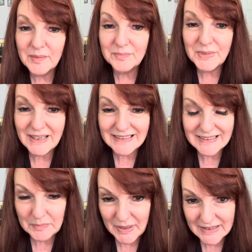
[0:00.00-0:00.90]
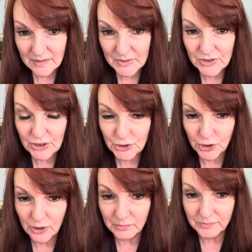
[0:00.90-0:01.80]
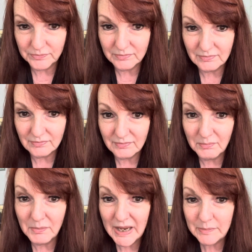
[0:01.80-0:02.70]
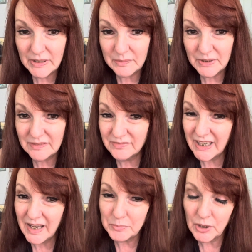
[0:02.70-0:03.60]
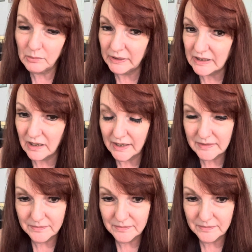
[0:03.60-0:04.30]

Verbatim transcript: Because it's a pessimistic term. Maybe, but yeah, probably not.